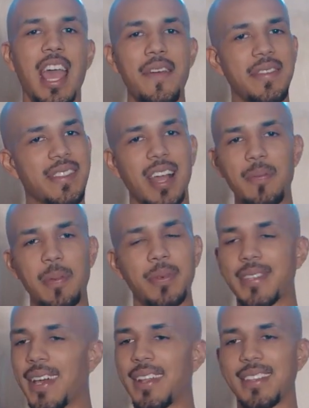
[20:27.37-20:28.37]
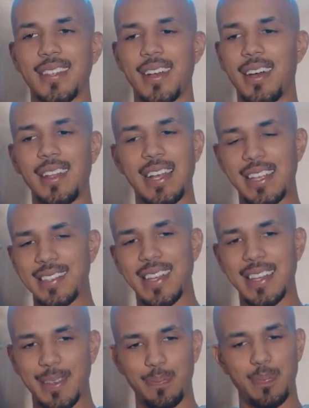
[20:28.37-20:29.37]
Every time people try to, like, it's
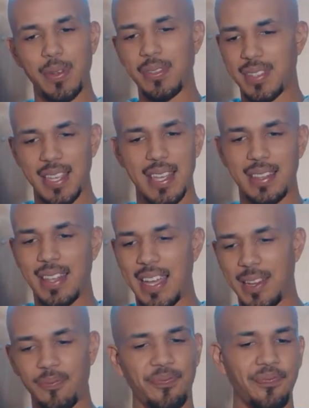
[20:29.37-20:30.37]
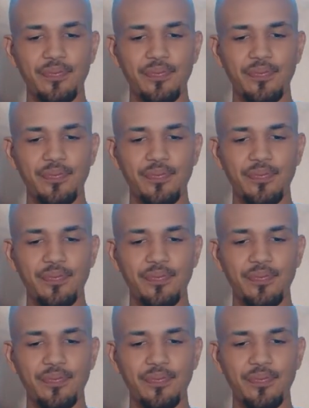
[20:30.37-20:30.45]
like built in, like,